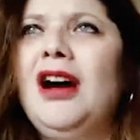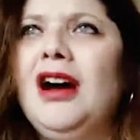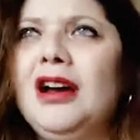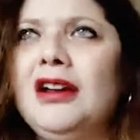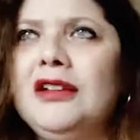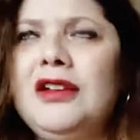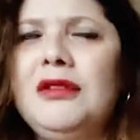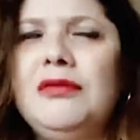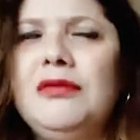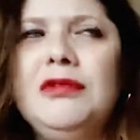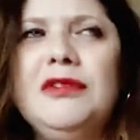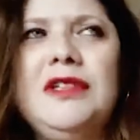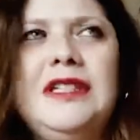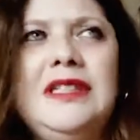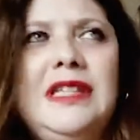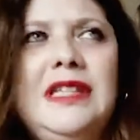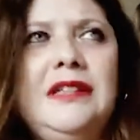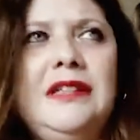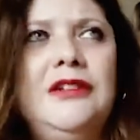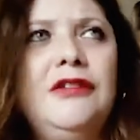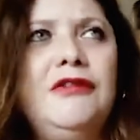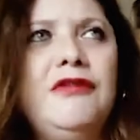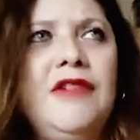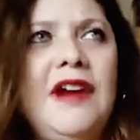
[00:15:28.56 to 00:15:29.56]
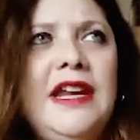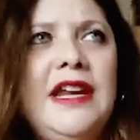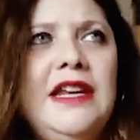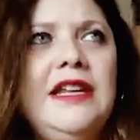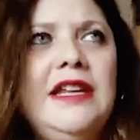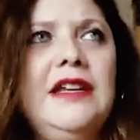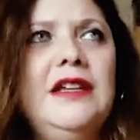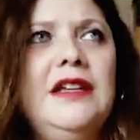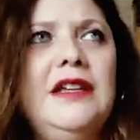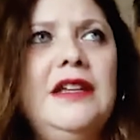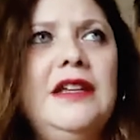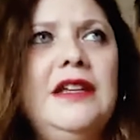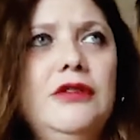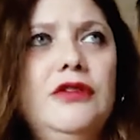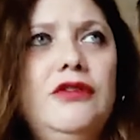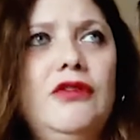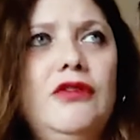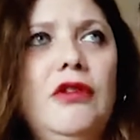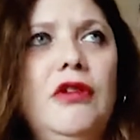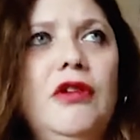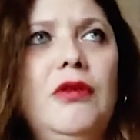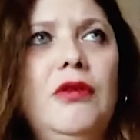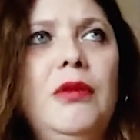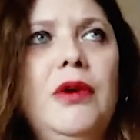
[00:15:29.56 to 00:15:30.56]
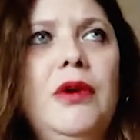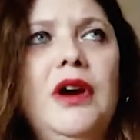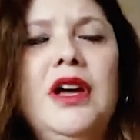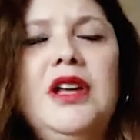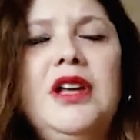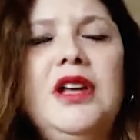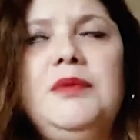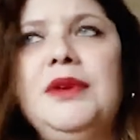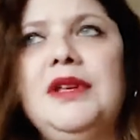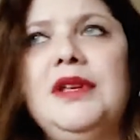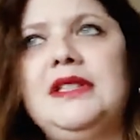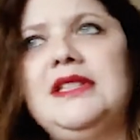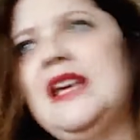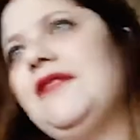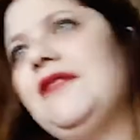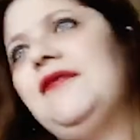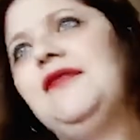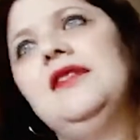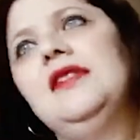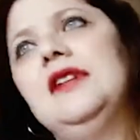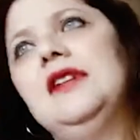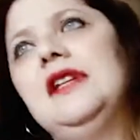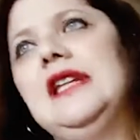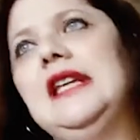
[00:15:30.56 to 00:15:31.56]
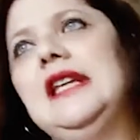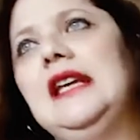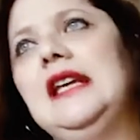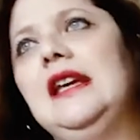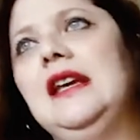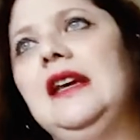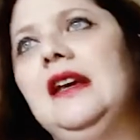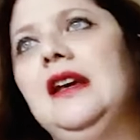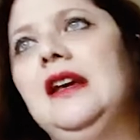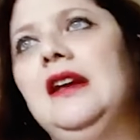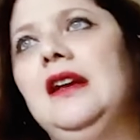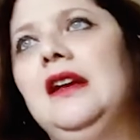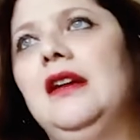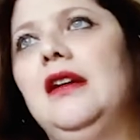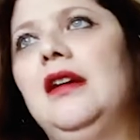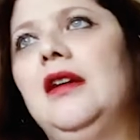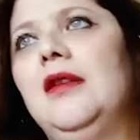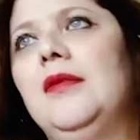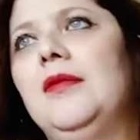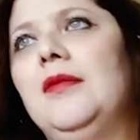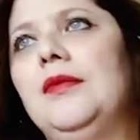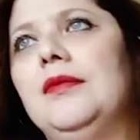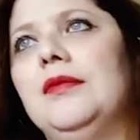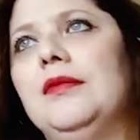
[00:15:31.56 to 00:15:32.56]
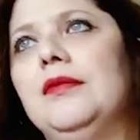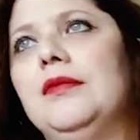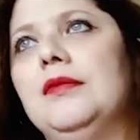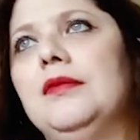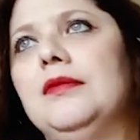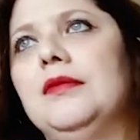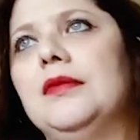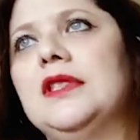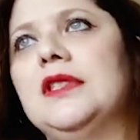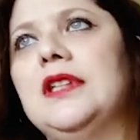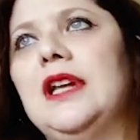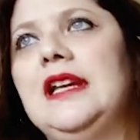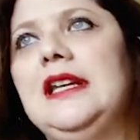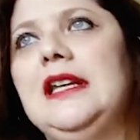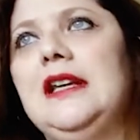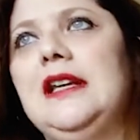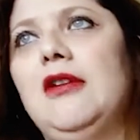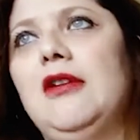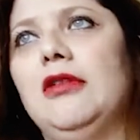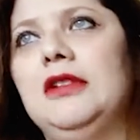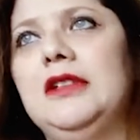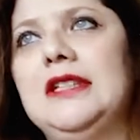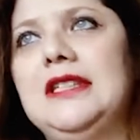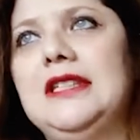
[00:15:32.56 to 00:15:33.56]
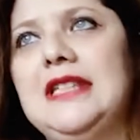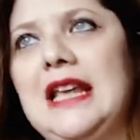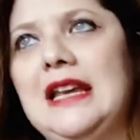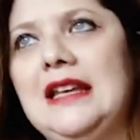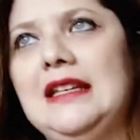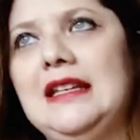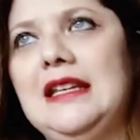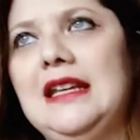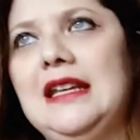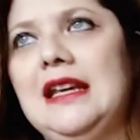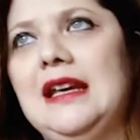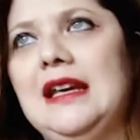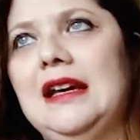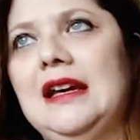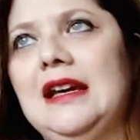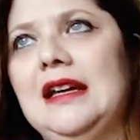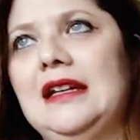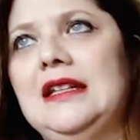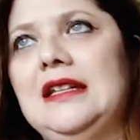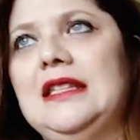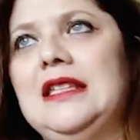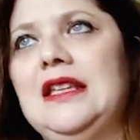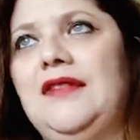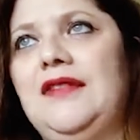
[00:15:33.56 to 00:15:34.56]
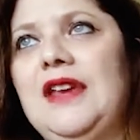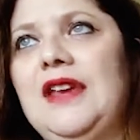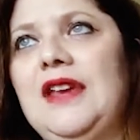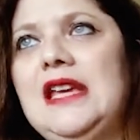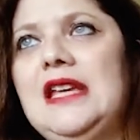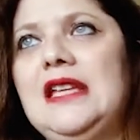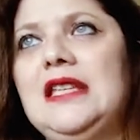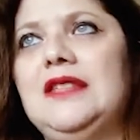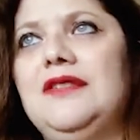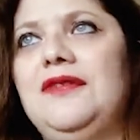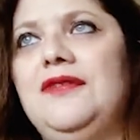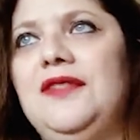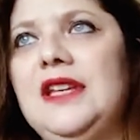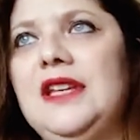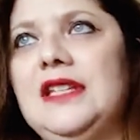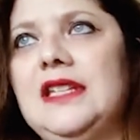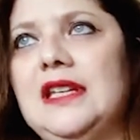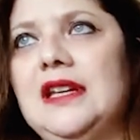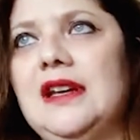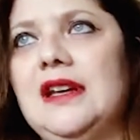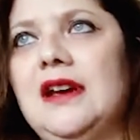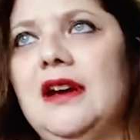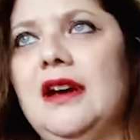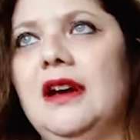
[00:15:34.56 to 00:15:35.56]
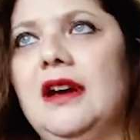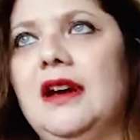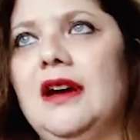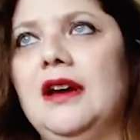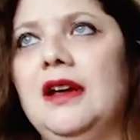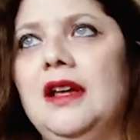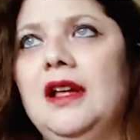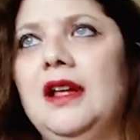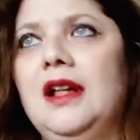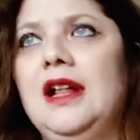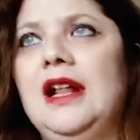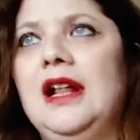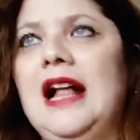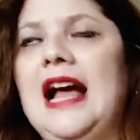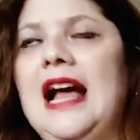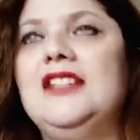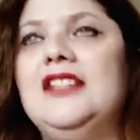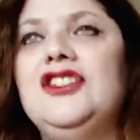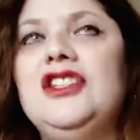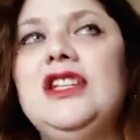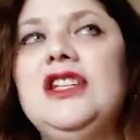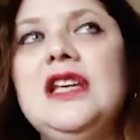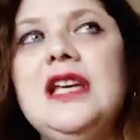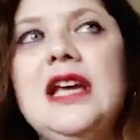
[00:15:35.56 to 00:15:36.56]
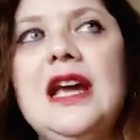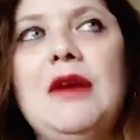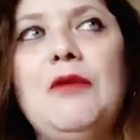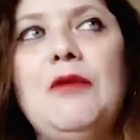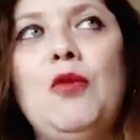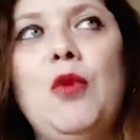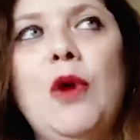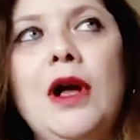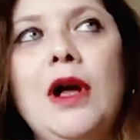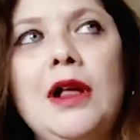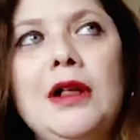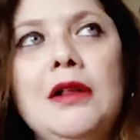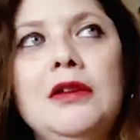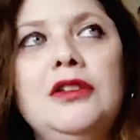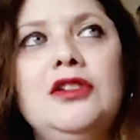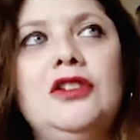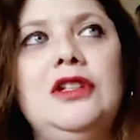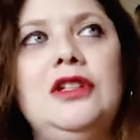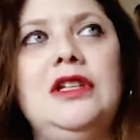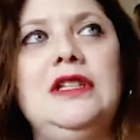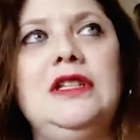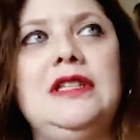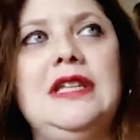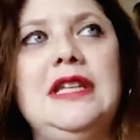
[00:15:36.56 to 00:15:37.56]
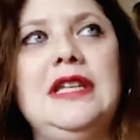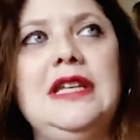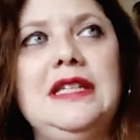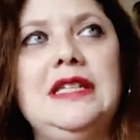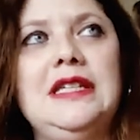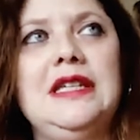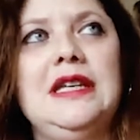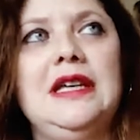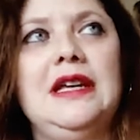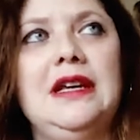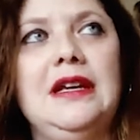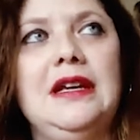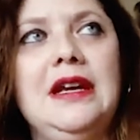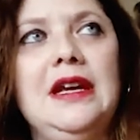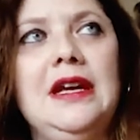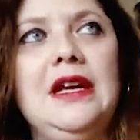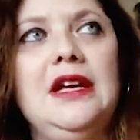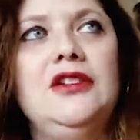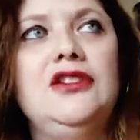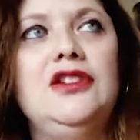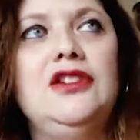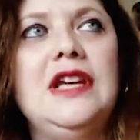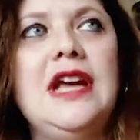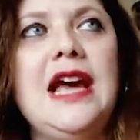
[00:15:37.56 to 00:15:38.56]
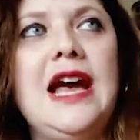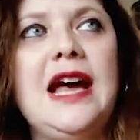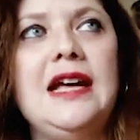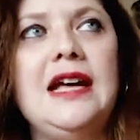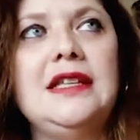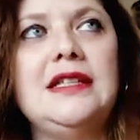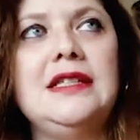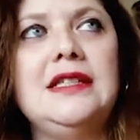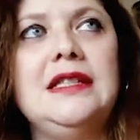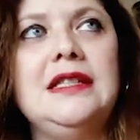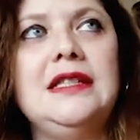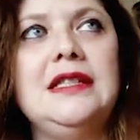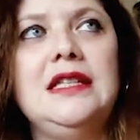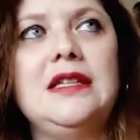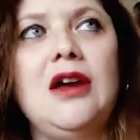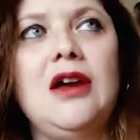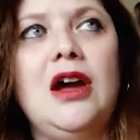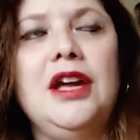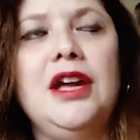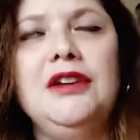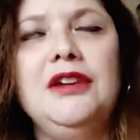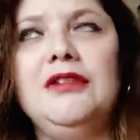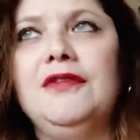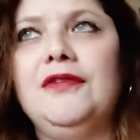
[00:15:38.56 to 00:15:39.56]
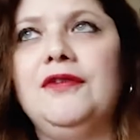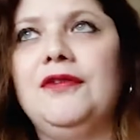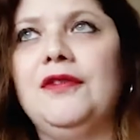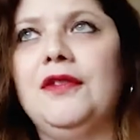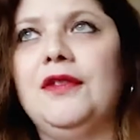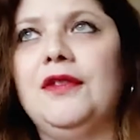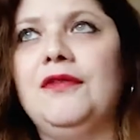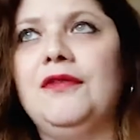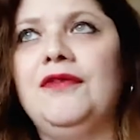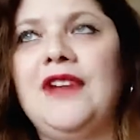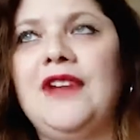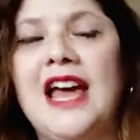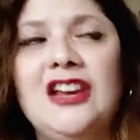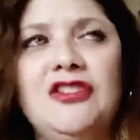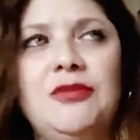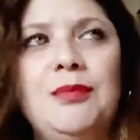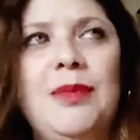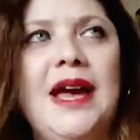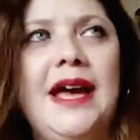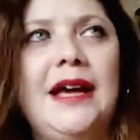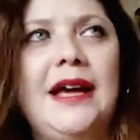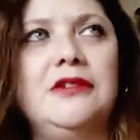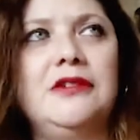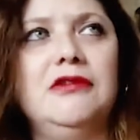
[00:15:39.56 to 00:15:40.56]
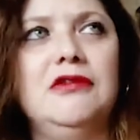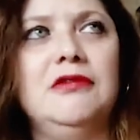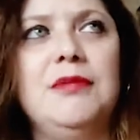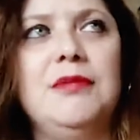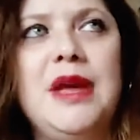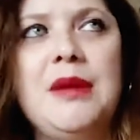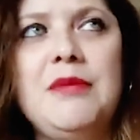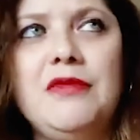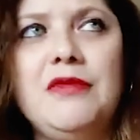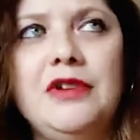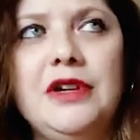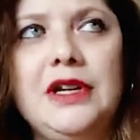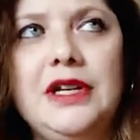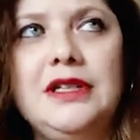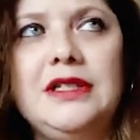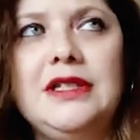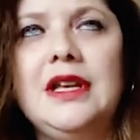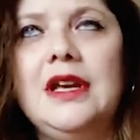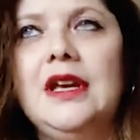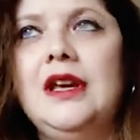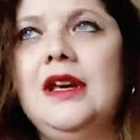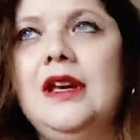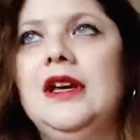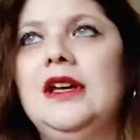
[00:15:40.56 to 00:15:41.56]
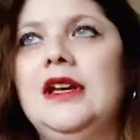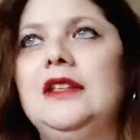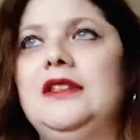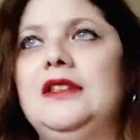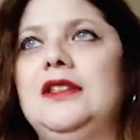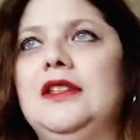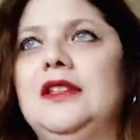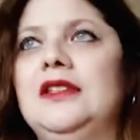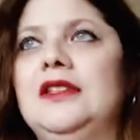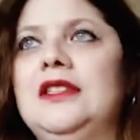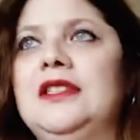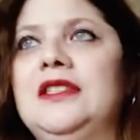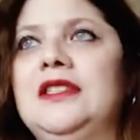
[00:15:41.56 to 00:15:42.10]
I don't want to say degrading is too strong a word, but definitely slightly condescending, and as if he's feeding her. And she, while she's eating, she has these kind of flashbacks or memories to,